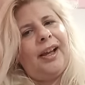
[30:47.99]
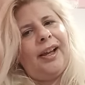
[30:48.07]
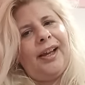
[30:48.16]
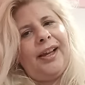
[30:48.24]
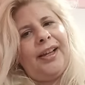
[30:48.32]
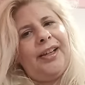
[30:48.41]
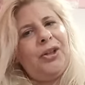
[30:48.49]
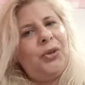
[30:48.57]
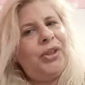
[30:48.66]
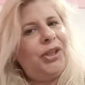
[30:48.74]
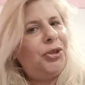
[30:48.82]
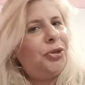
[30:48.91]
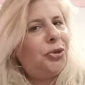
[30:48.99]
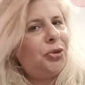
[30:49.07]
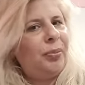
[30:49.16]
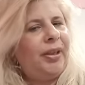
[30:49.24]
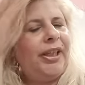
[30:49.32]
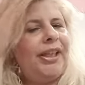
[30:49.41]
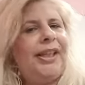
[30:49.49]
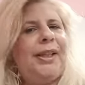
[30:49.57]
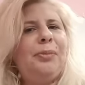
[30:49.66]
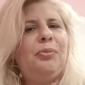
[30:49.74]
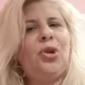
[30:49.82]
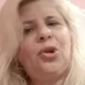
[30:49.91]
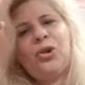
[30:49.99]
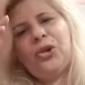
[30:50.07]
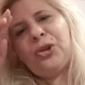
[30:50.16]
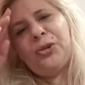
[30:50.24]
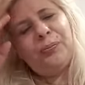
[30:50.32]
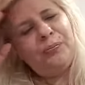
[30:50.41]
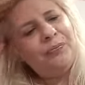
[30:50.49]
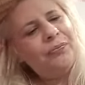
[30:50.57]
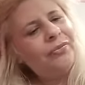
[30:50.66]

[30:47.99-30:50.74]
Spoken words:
you need to be more